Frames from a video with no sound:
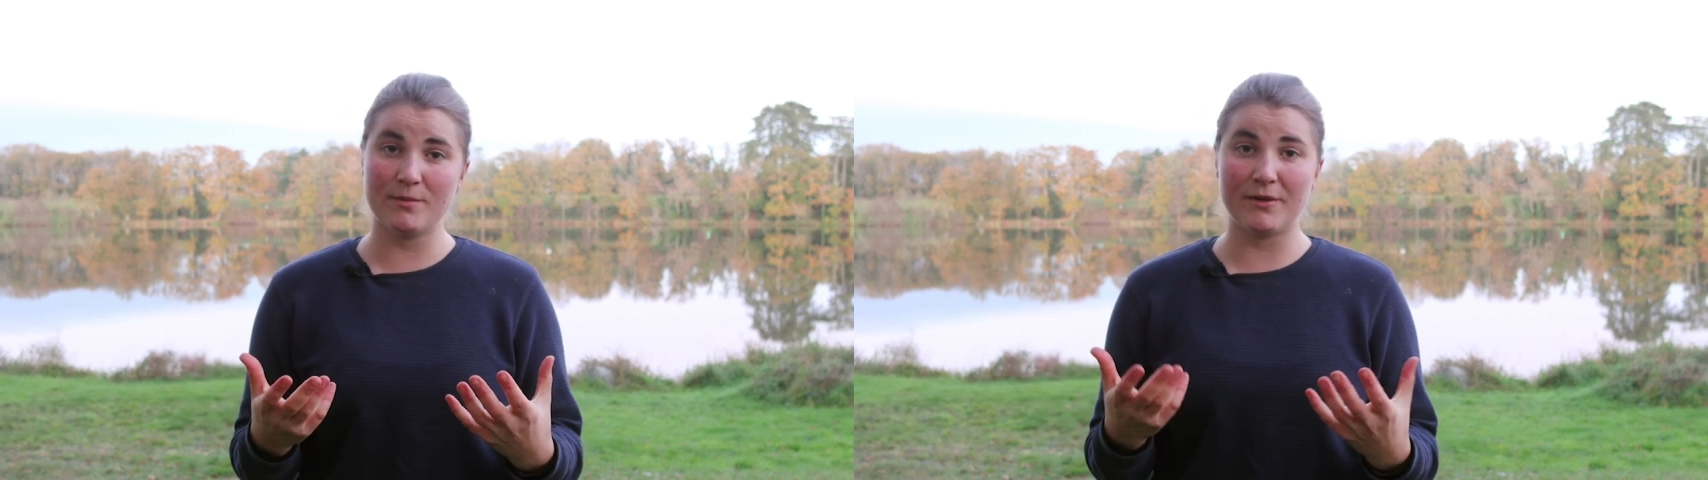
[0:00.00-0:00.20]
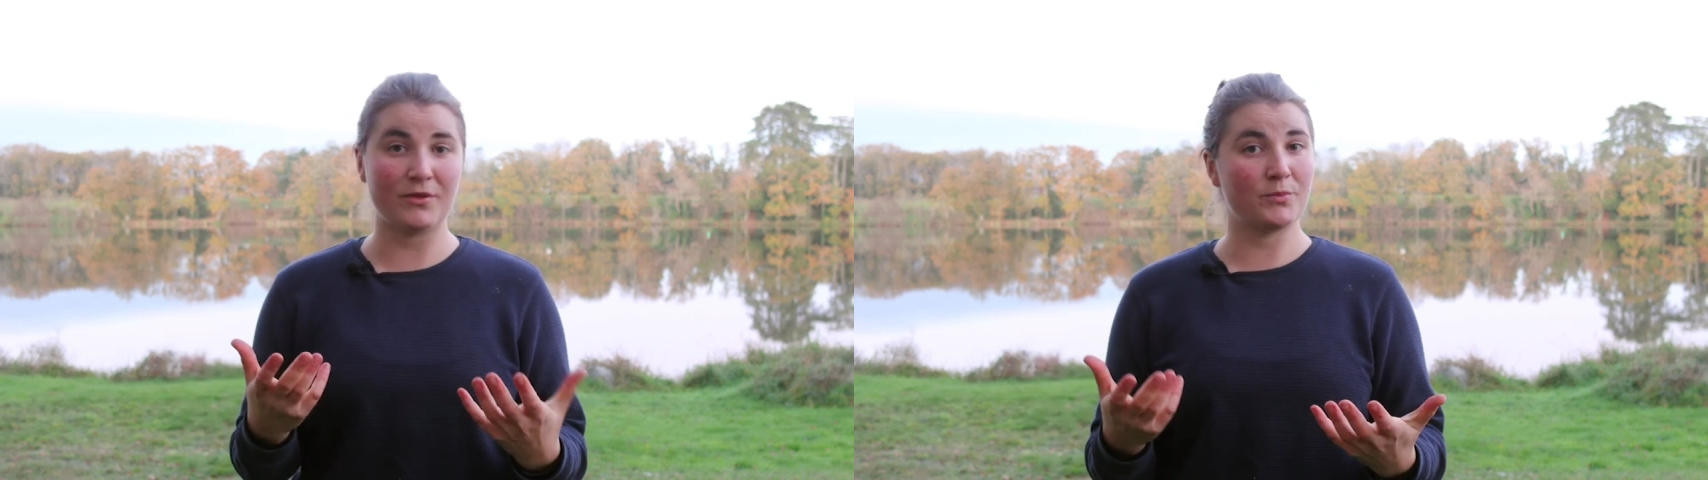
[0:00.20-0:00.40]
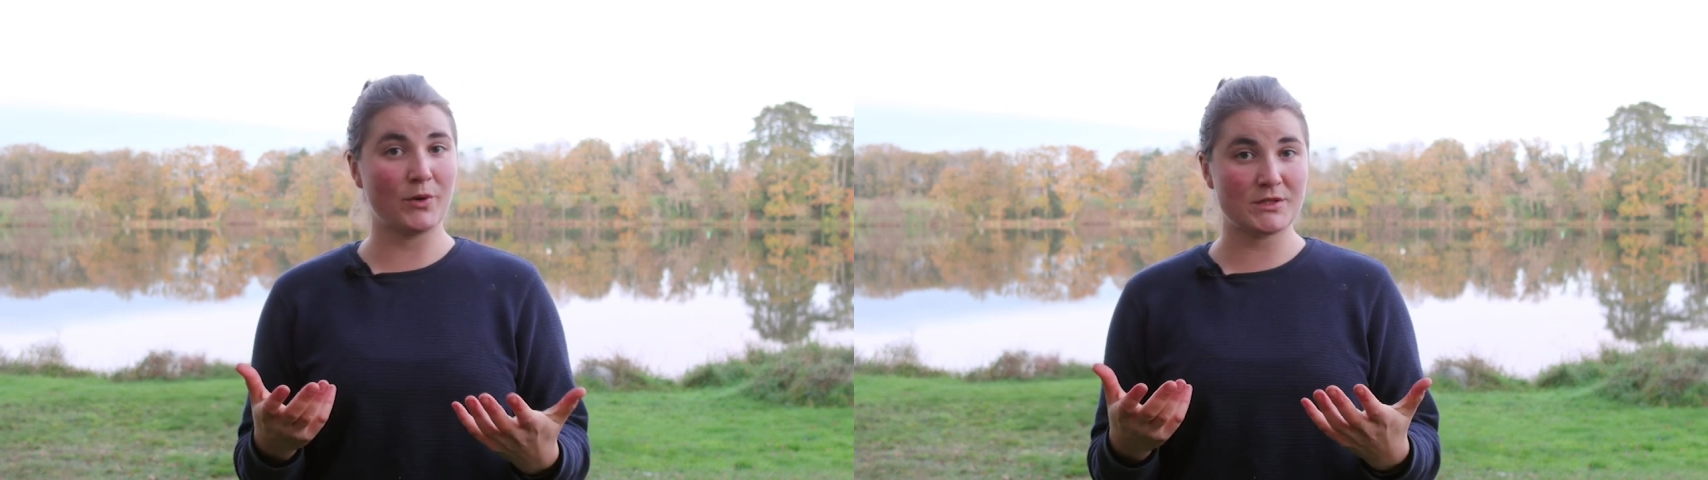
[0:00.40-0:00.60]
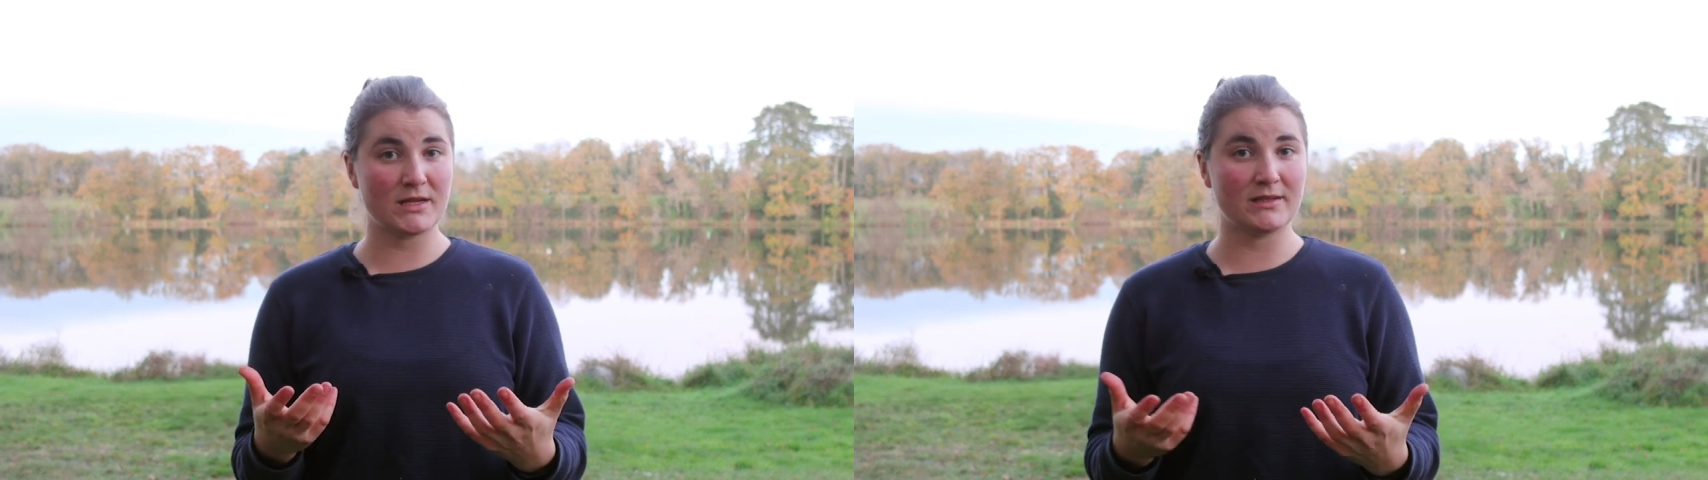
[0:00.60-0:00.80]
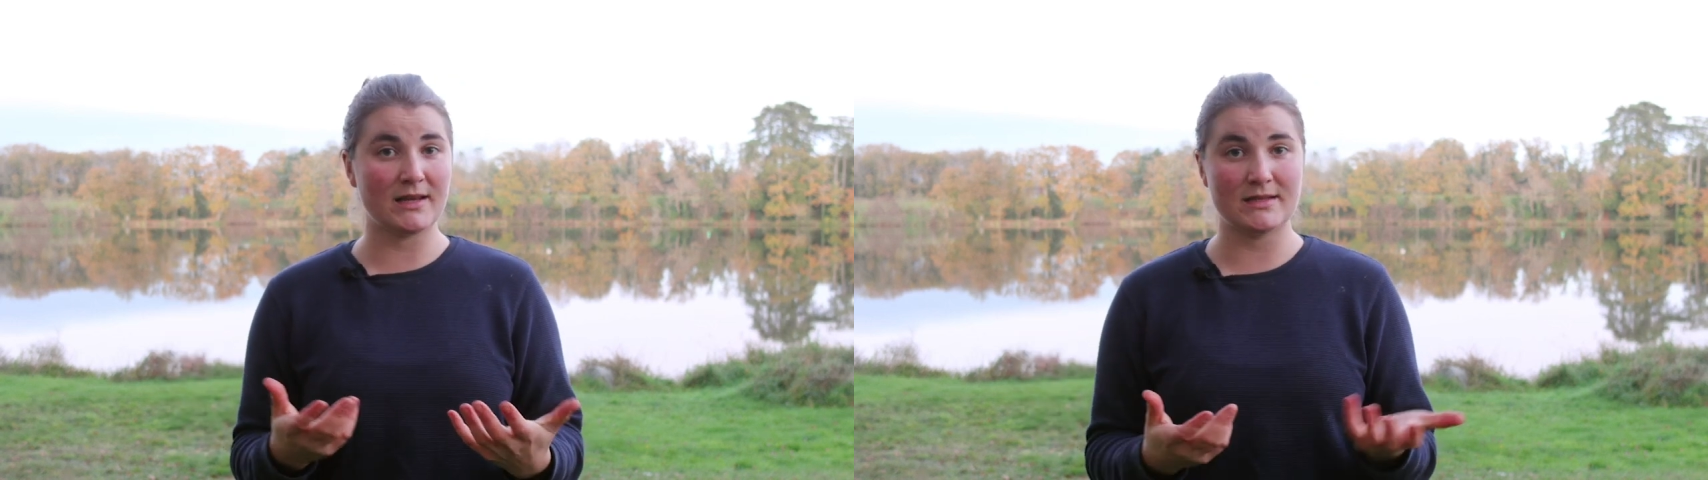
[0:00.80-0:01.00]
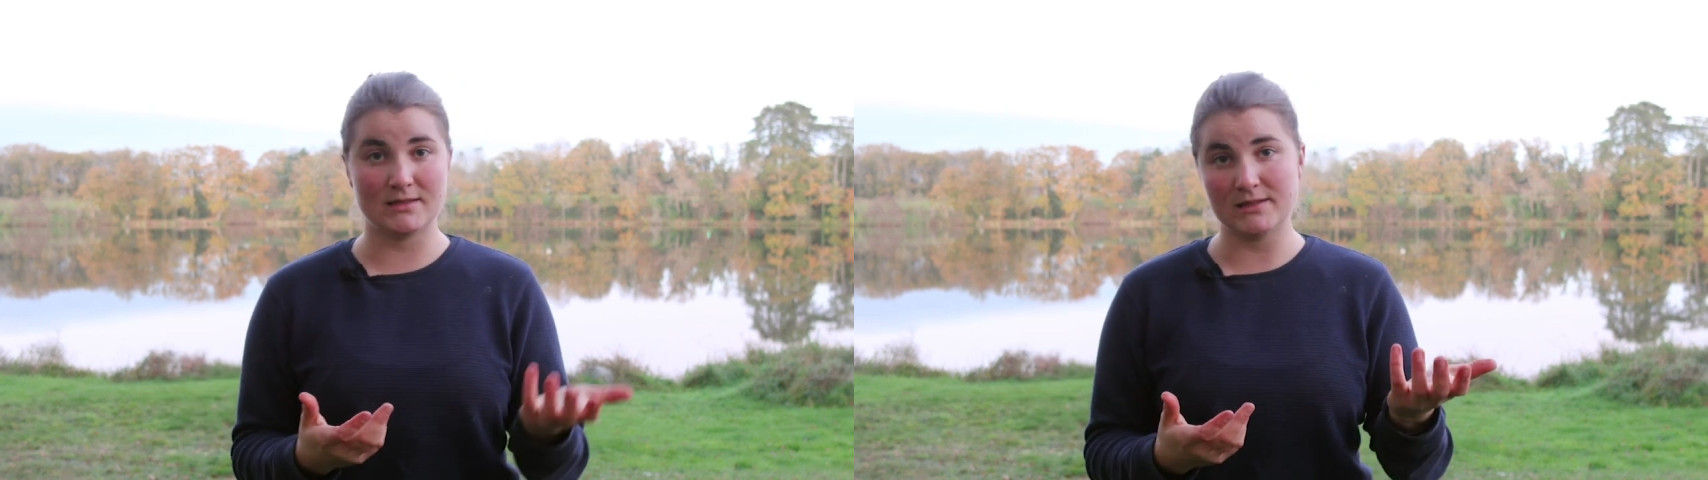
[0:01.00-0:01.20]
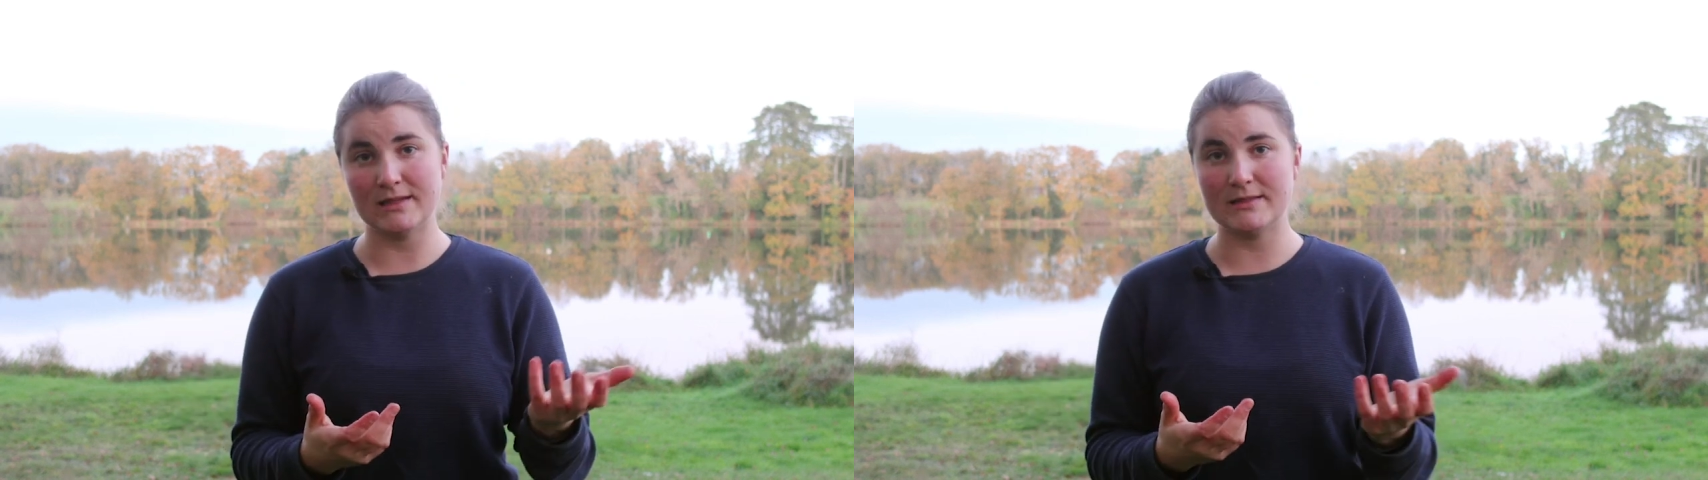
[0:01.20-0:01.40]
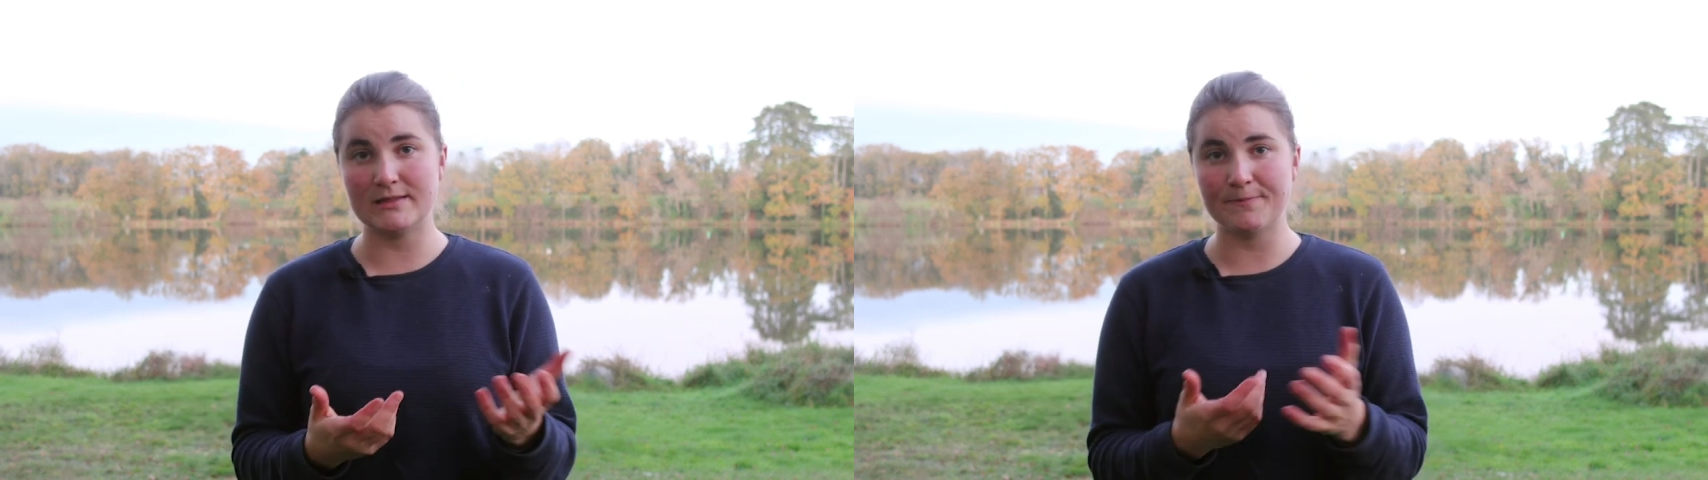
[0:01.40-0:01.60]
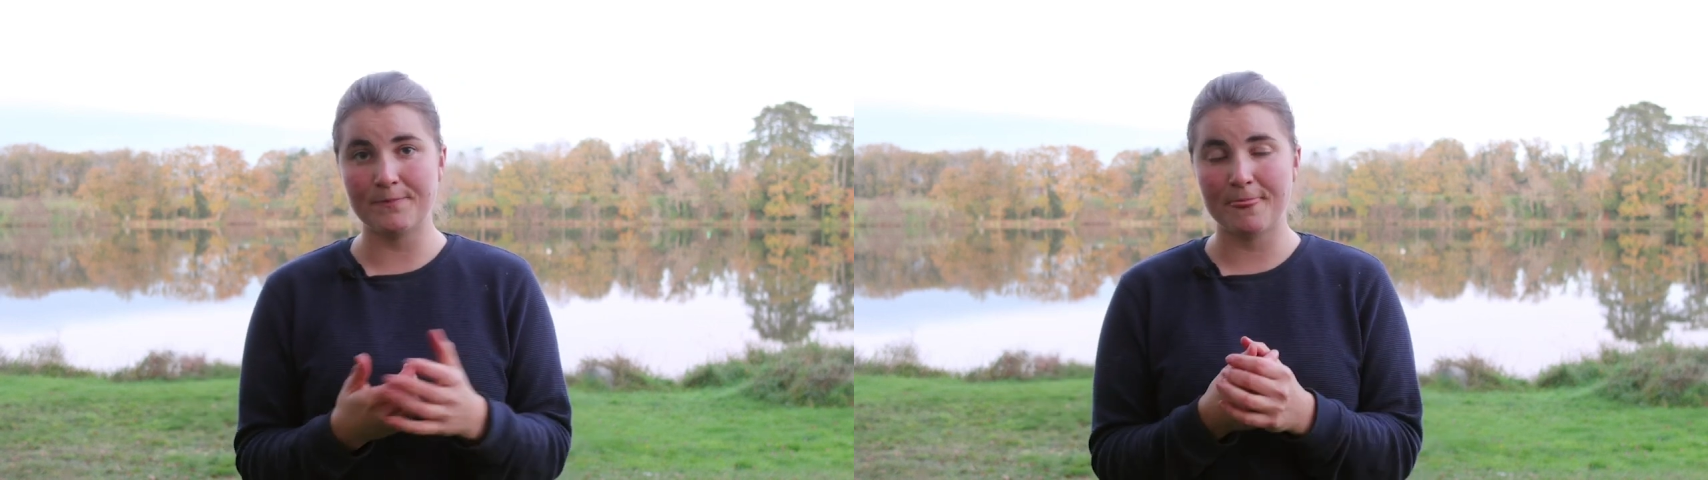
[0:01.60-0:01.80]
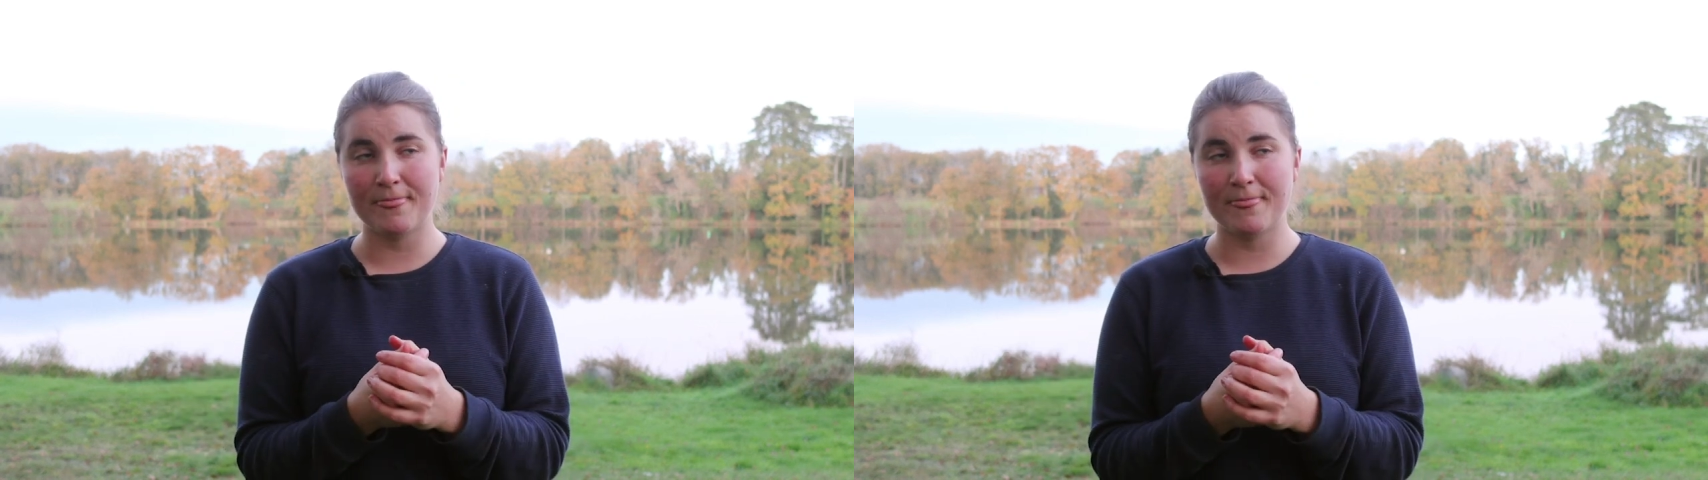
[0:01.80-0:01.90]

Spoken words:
about the project and its needs.